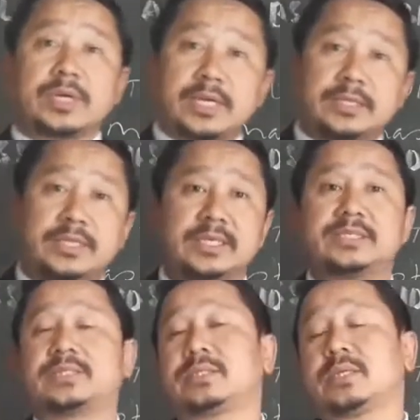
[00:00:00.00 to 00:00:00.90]
in
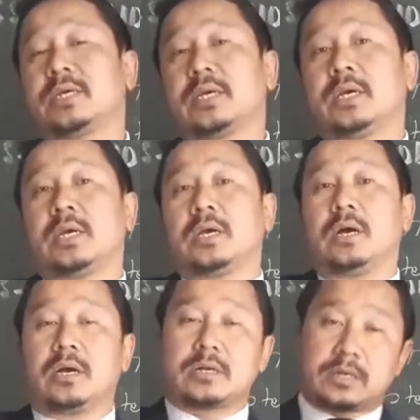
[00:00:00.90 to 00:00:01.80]
this
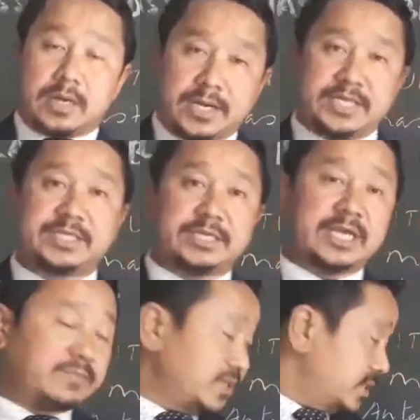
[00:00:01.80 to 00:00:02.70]
condition,
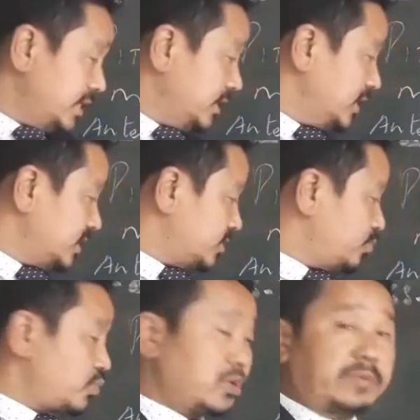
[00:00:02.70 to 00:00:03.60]
that means in this
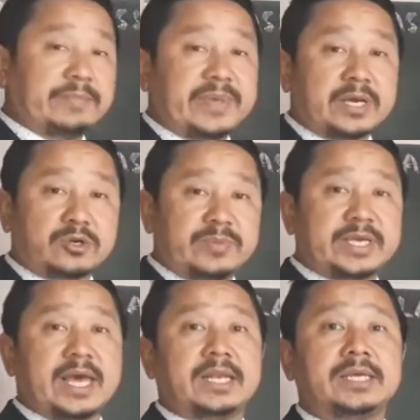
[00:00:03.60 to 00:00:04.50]
problem,
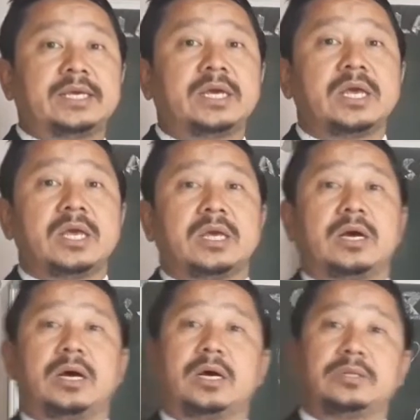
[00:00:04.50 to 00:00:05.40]
acromegaly,
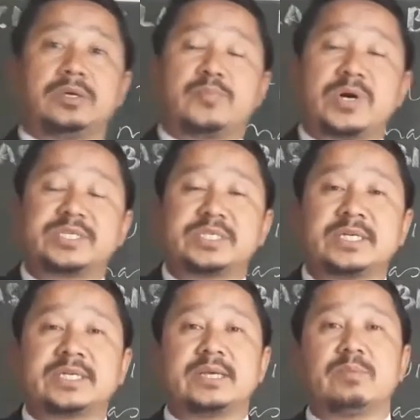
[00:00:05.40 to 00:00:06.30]
the
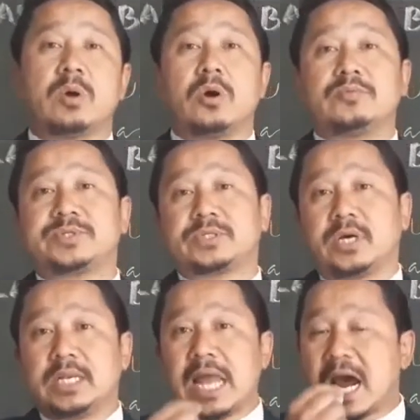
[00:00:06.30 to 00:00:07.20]
person develops
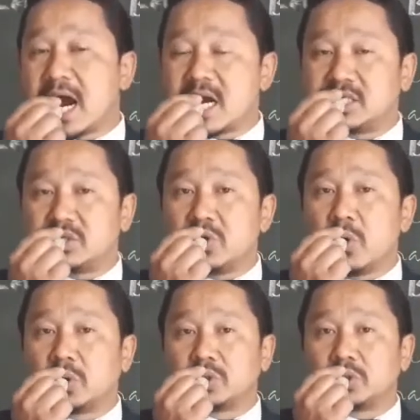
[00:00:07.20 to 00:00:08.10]
a large
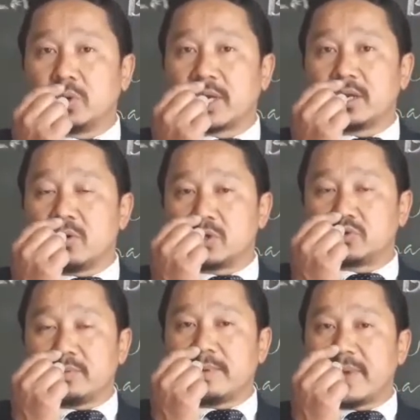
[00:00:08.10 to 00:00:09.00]
nose. Okay, nose
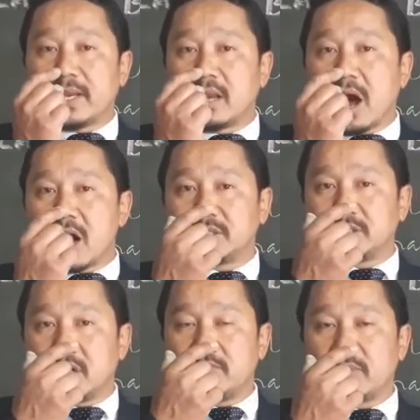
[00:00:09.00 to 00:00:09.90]
will be very large
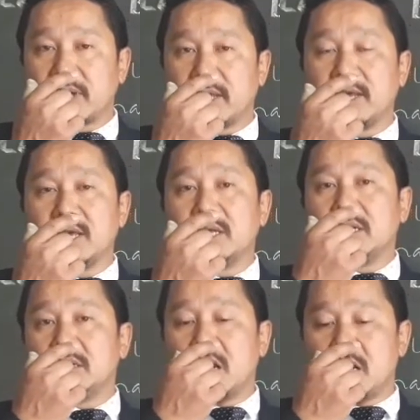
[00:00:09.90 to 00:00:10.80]
enough. Okay,
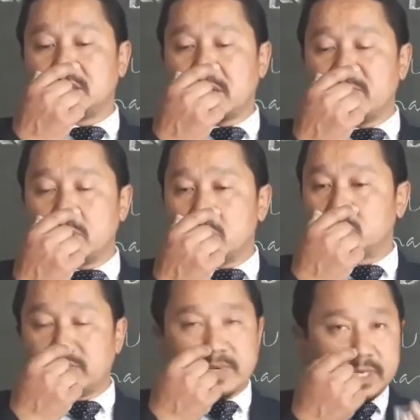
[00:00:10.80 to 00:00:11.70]
nose
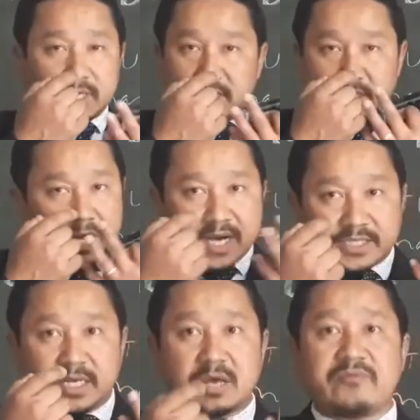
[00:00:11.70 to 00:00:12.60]
will be large
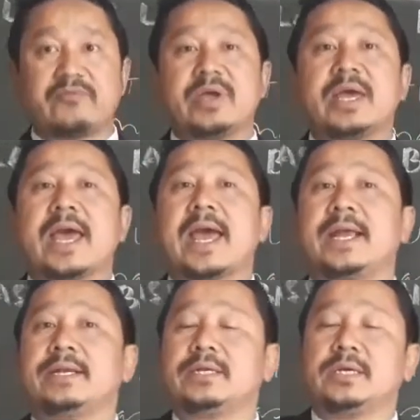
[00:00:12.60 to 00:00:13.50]
enough,
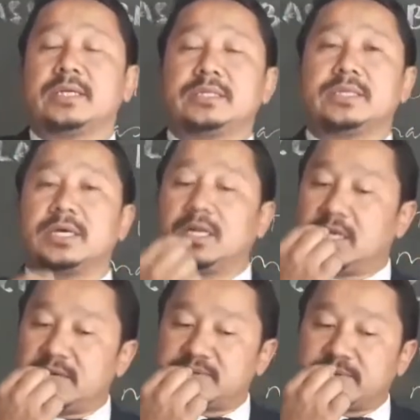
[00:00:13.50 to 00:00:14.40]
and the
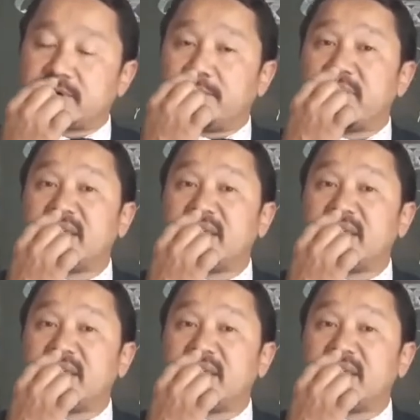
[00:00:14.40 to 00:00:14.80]
lips become very